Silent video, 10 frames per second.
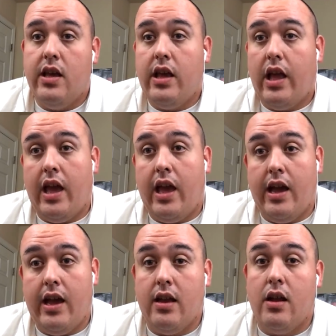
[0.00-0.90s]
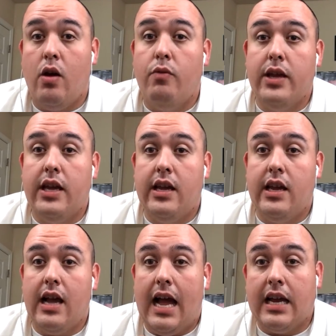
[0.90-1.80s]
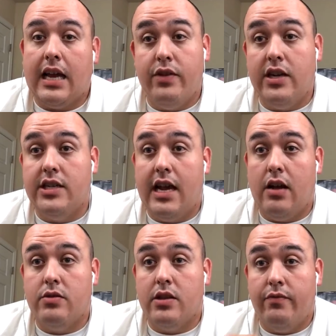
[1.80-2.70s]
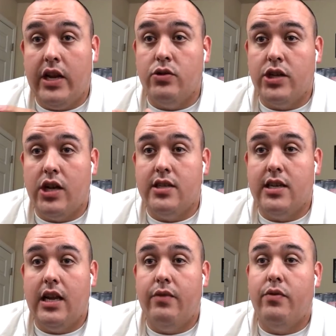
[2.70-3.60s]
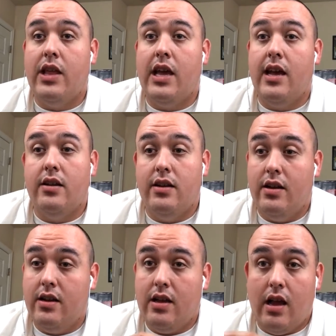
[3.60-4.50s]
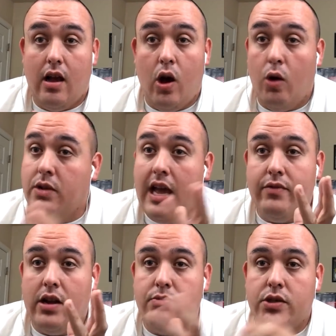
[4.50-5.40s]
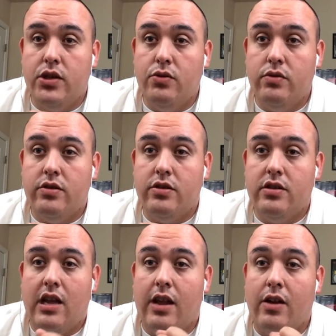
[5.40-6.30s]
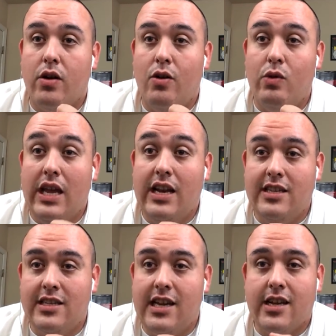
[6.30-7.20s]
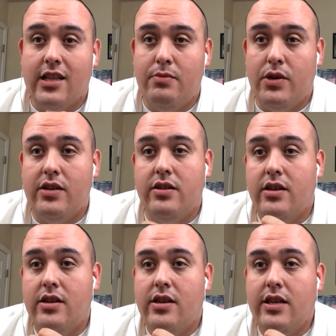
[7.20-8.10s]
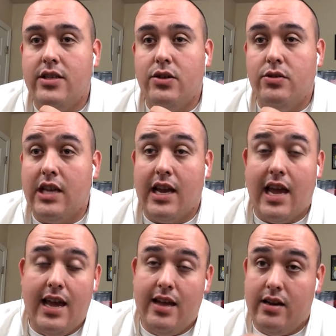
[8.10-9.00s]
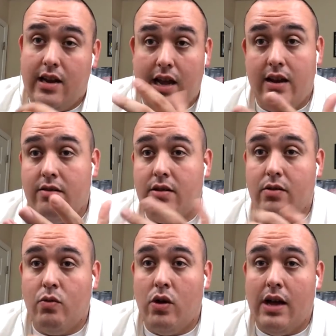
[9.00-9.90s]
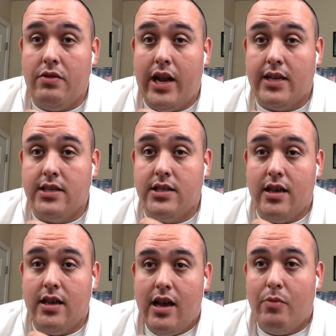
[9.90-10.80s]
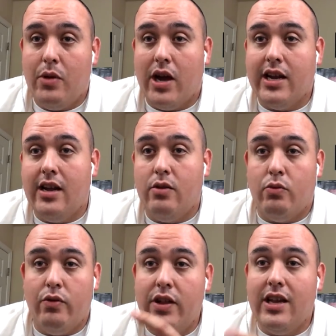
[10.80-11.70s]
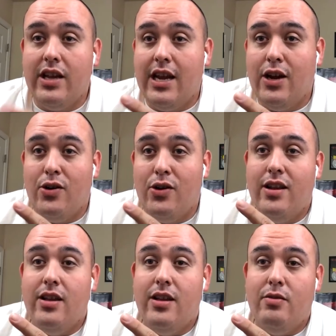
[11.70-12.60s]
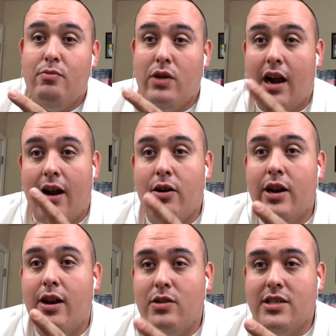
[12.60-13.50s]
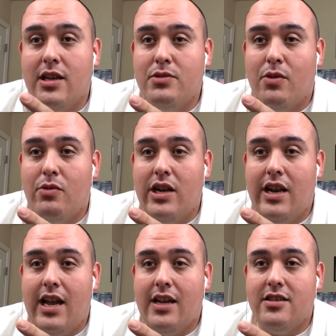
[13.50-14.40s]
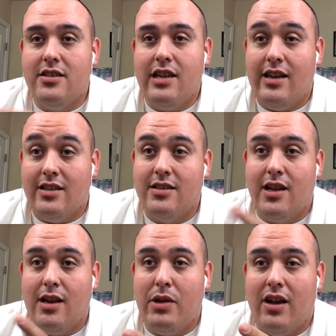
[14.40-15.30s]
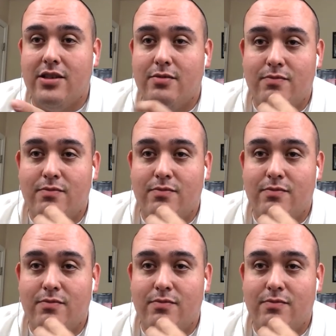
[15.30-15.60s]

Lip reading: And hopefully I can finish out the video shots I need for that. I hope to have it up soon. I don't know when exactly, but as soon as I can, and we'll have the next. I'm not going to reveal it here, but I already know what sub's going in next, and it's going to be awesome.